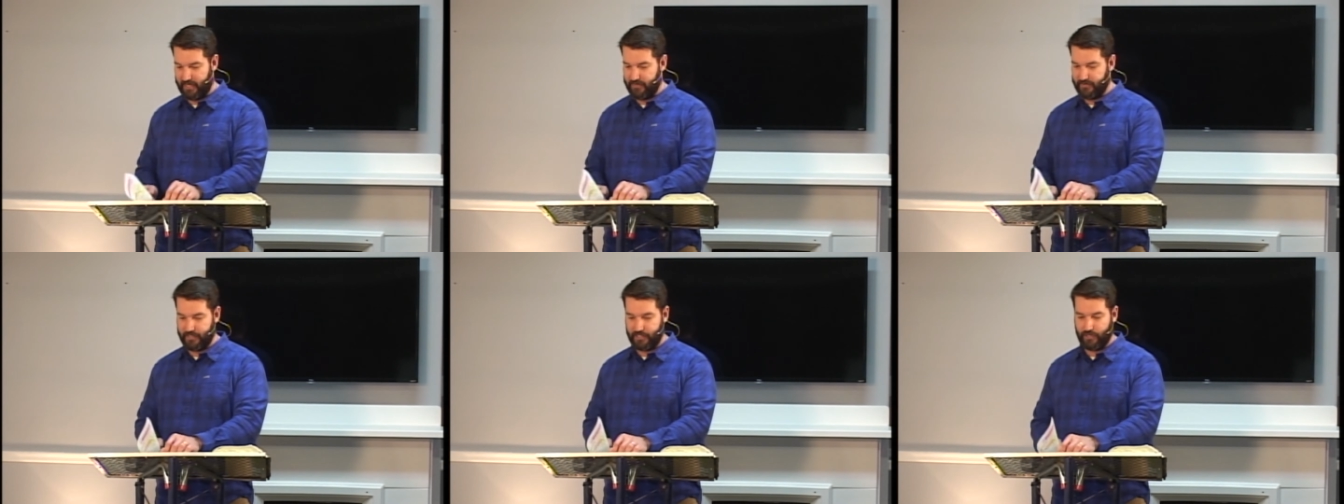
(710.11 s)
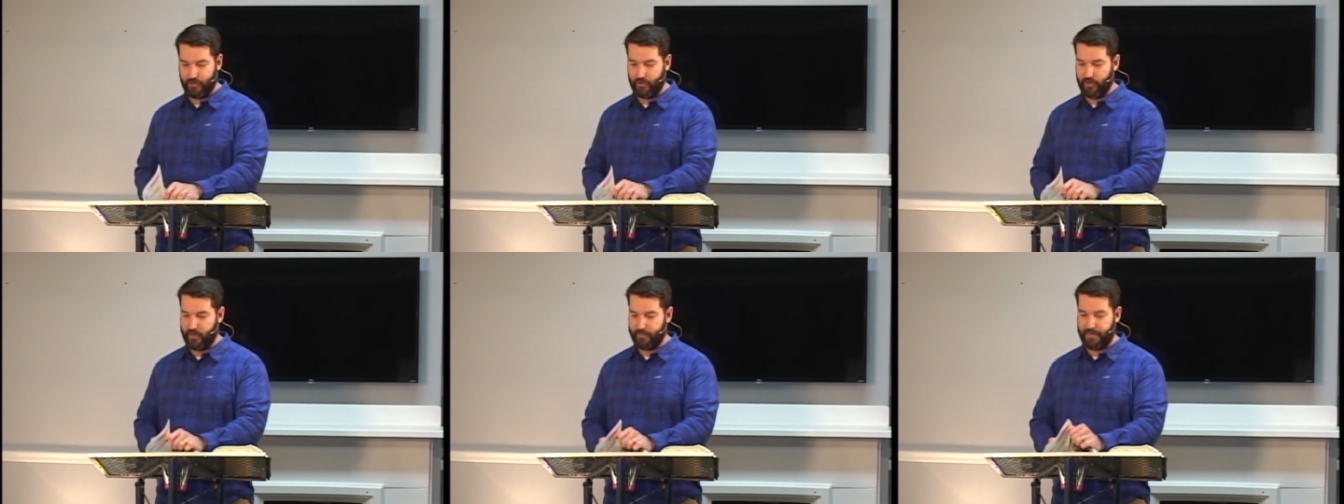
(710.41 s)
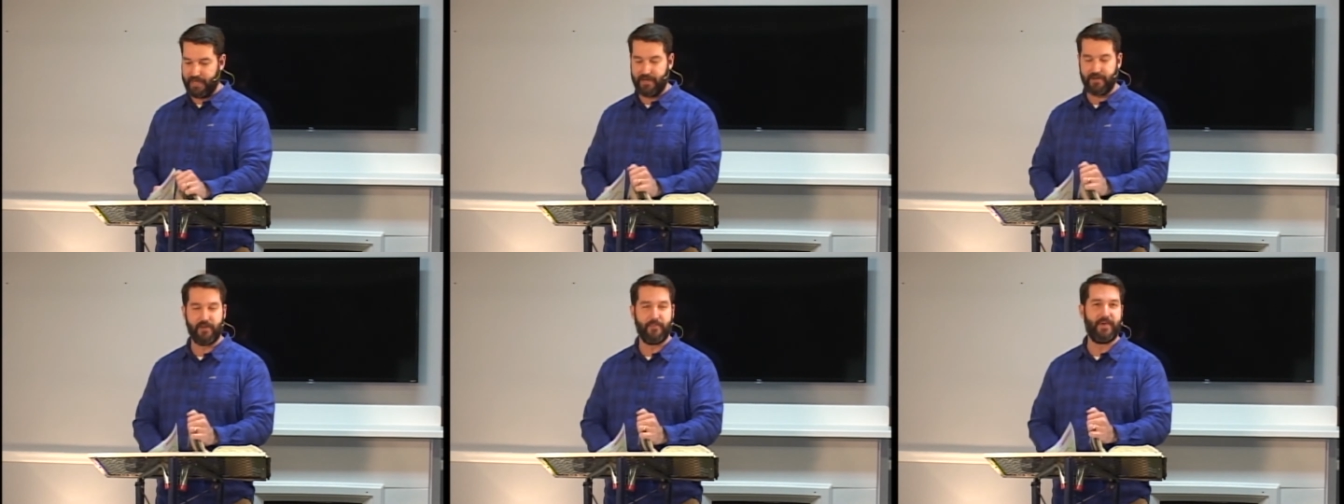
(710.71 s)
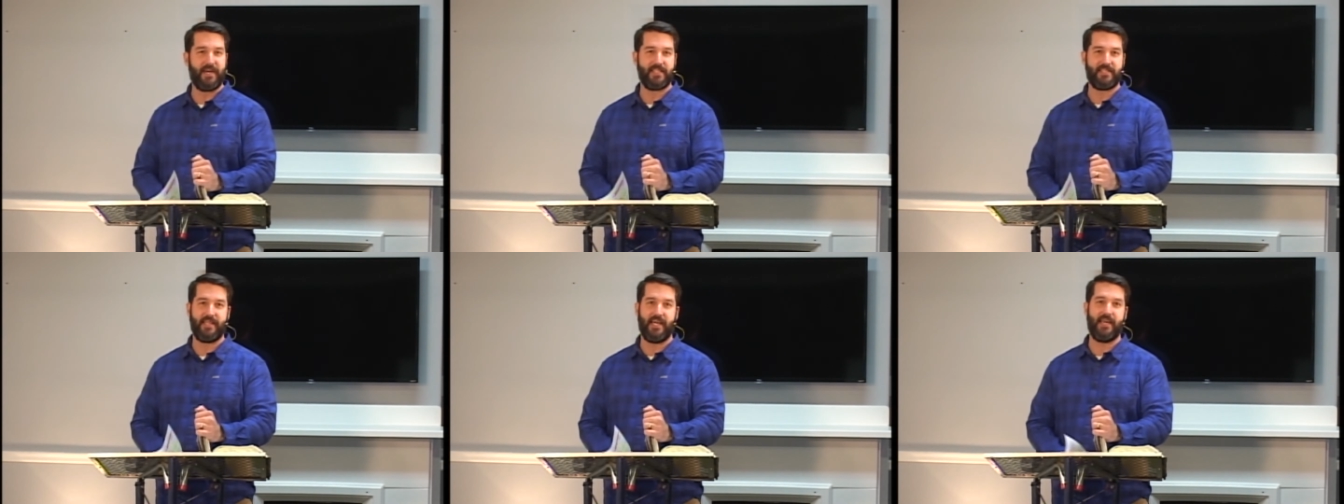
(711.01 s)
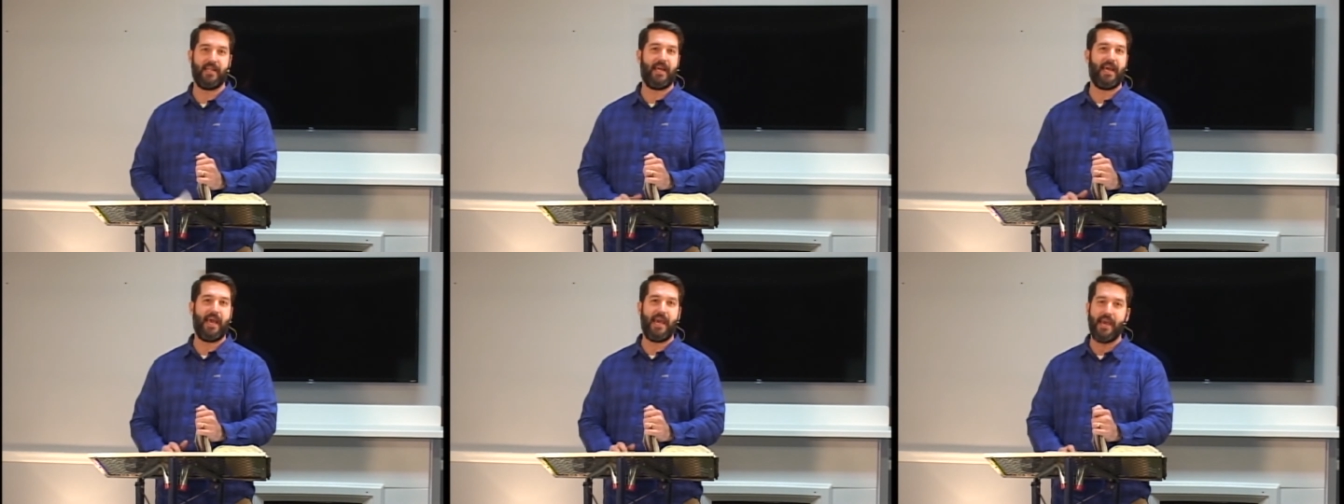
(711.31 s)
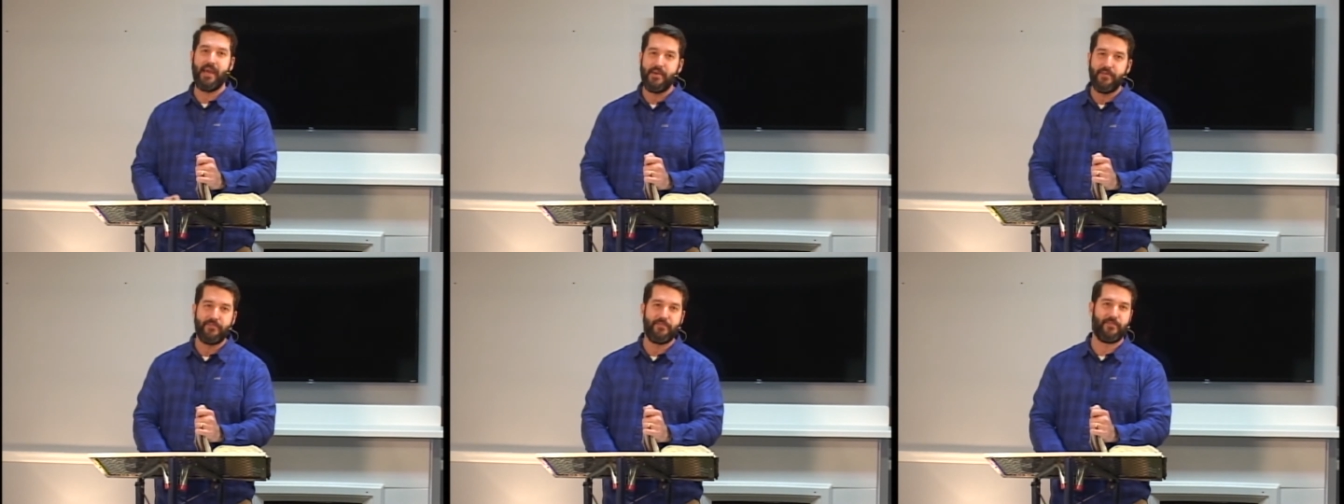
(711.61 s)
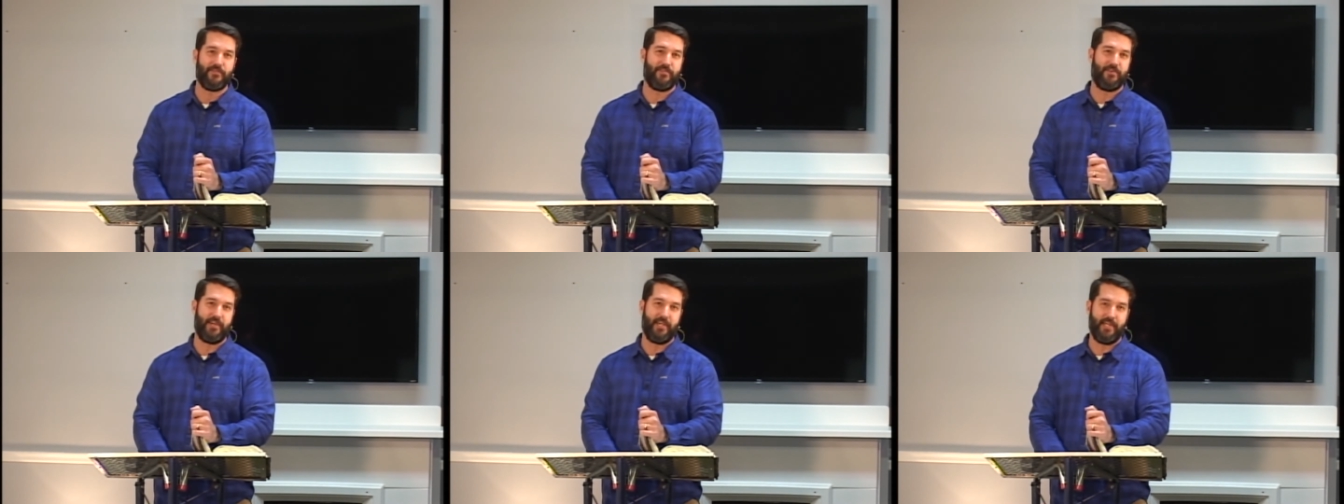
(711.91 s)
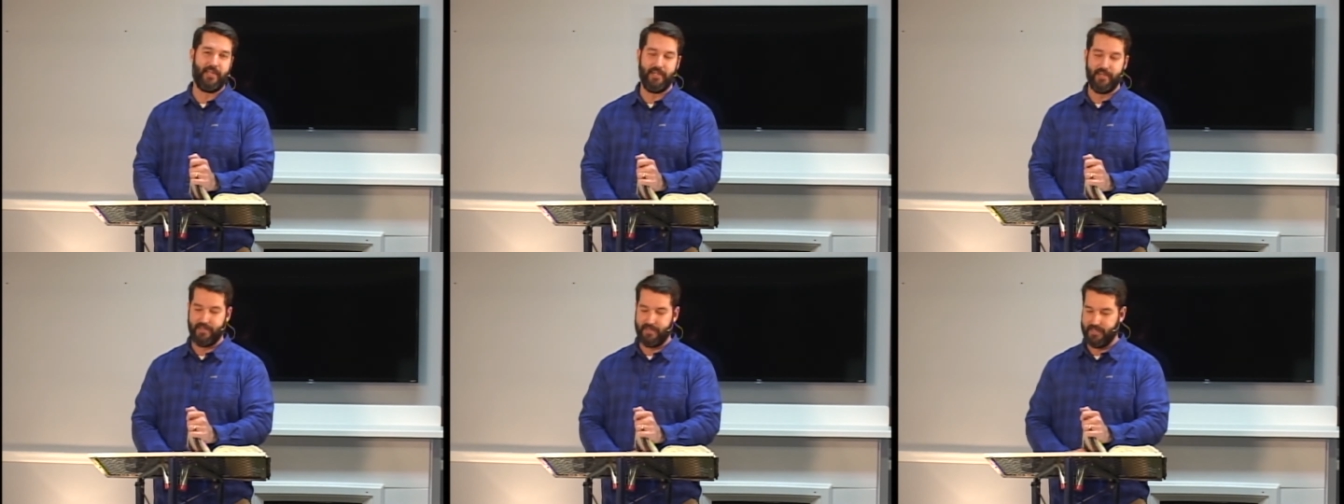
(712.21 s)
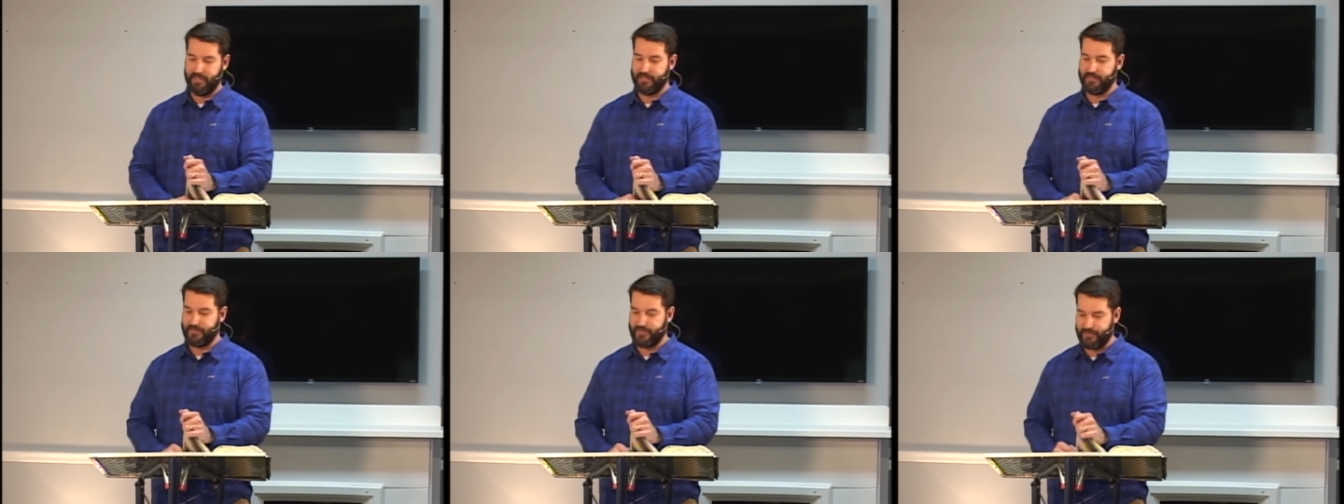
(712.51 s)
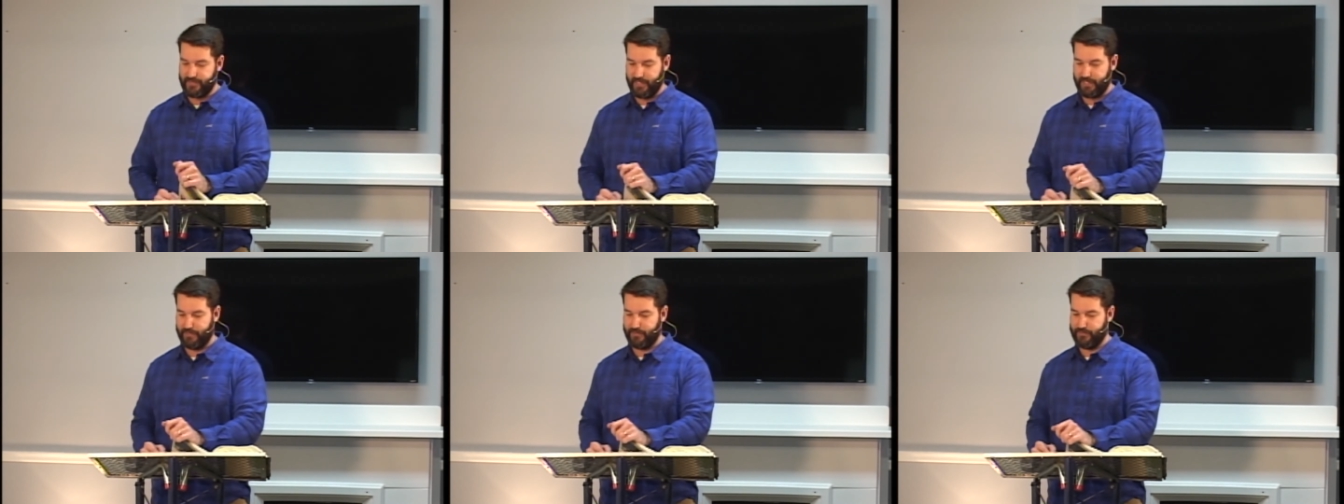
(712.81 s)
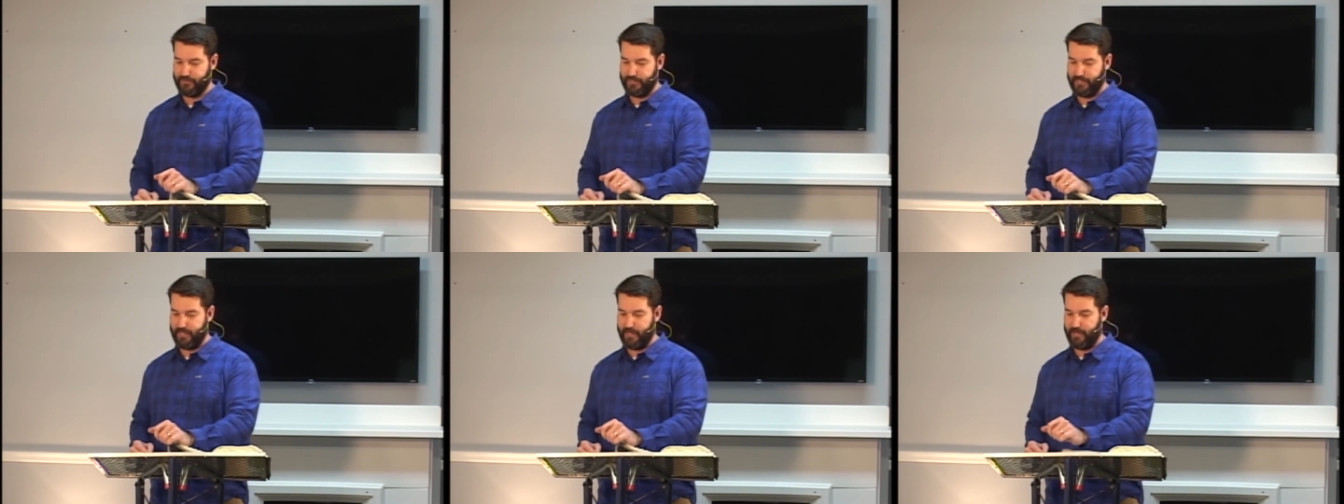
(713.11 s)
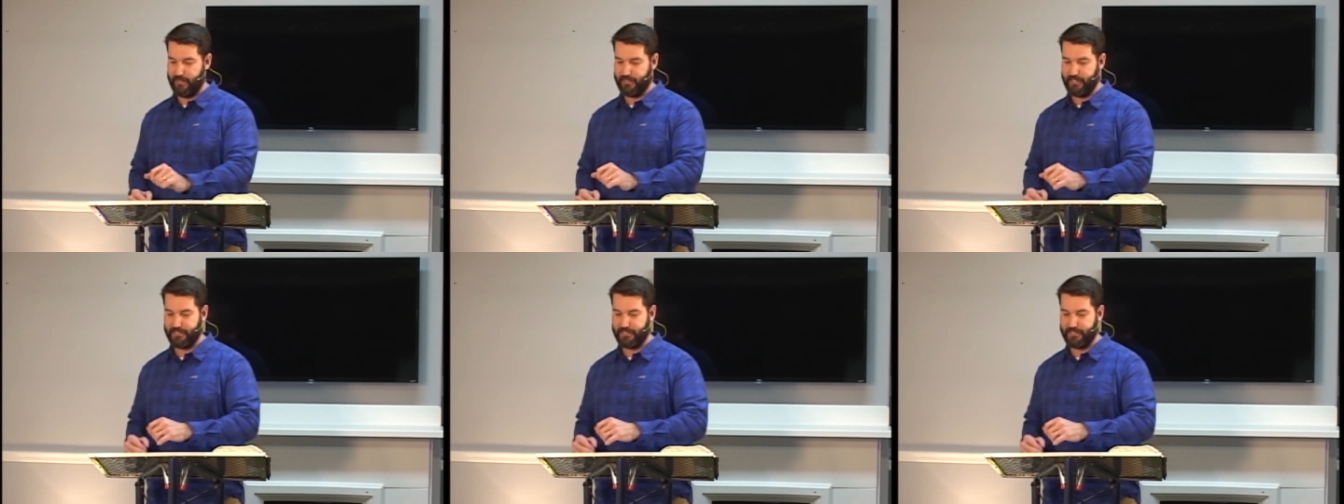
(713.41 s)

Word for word: I would have grown up hearing about that every single year.